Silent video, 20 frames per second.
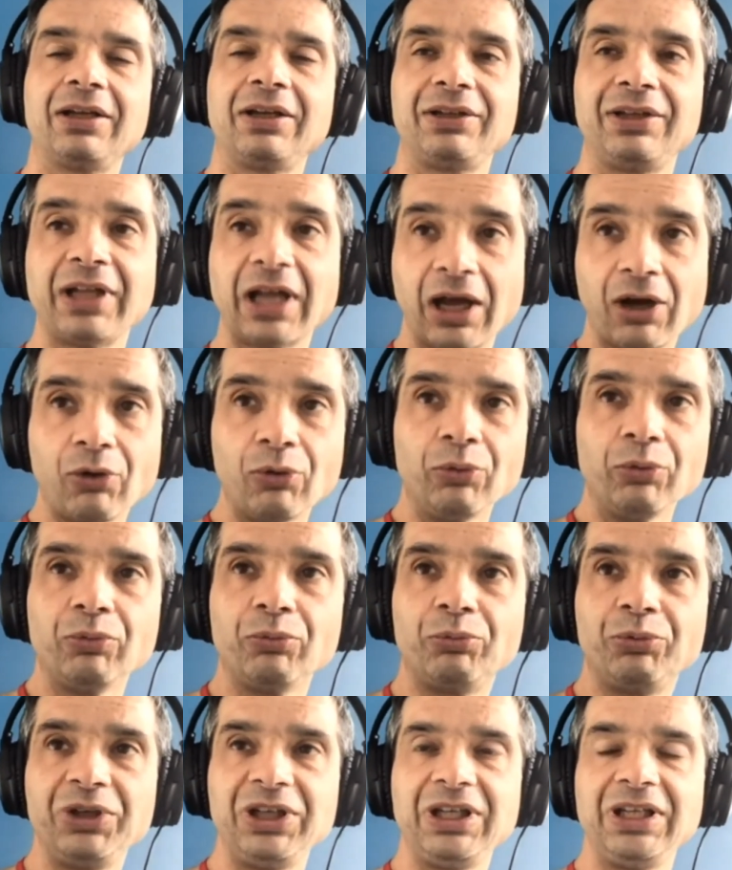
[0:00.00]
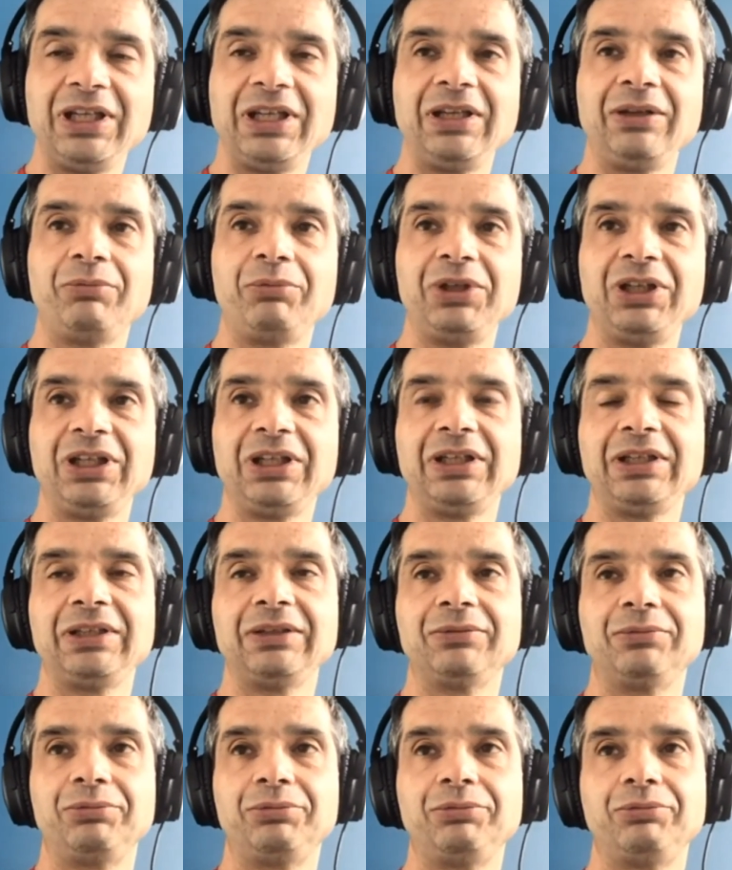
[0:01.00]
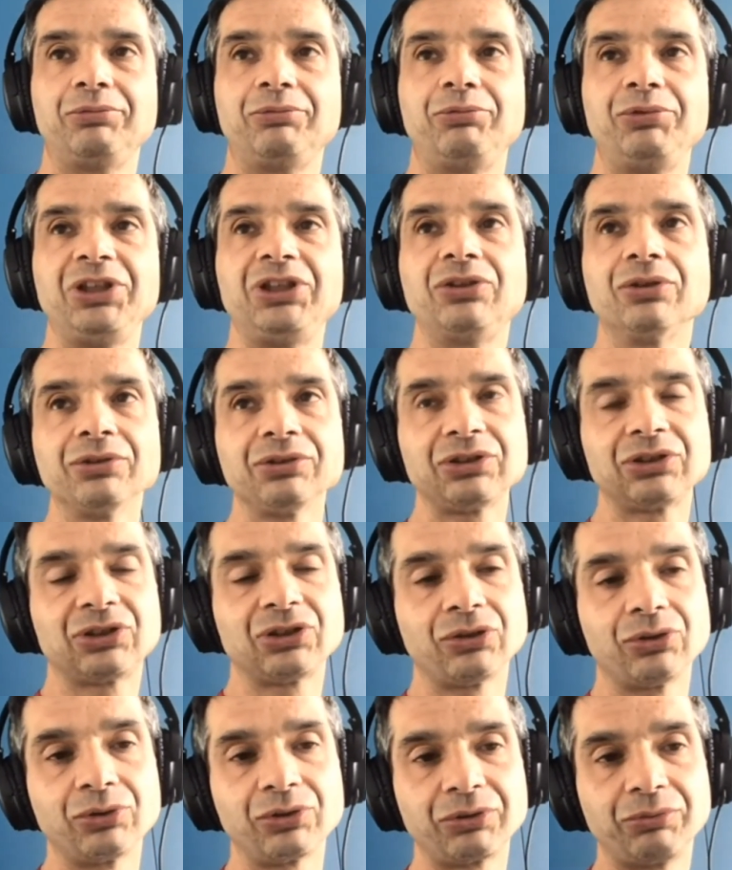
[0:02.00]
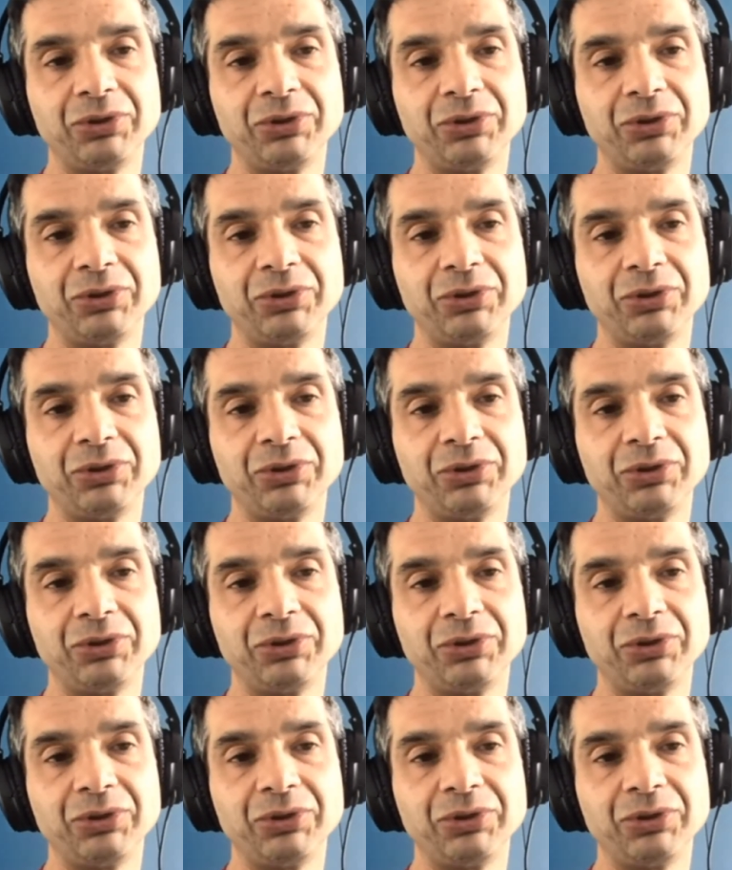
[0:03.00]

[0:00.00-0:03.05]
Now we don't talk.